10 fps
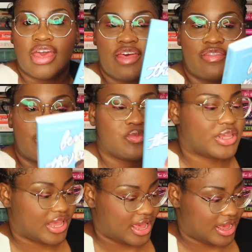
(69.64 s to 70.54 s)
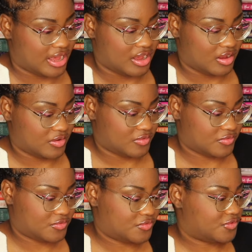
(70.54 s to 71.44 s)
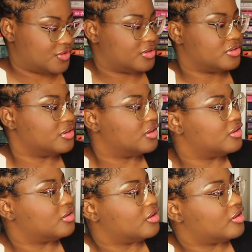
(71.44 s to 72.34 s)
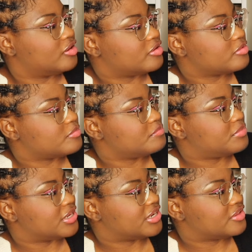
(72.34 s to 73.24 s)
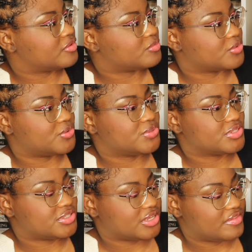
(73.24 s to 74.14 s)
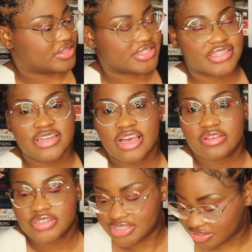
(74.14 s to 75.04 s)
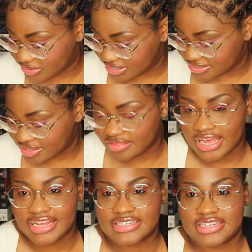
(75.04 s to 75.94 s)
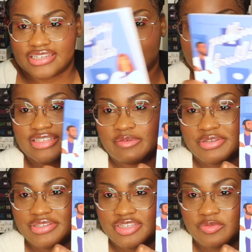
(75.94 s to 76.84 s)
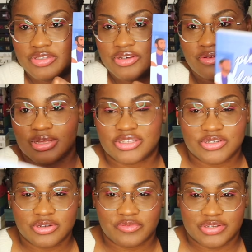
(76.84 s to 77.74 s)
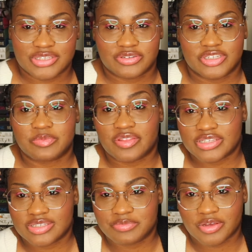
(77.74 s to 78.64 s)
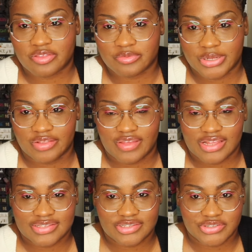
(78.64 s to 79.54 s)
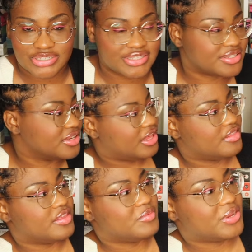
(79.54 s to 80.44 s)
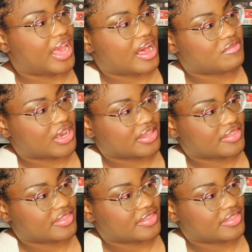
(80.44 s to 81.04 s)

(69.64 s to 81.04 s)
And then we have Bending the Rules. And this is another series that is the same as this one. So it's two different series, but this is book three in that series. Then we have I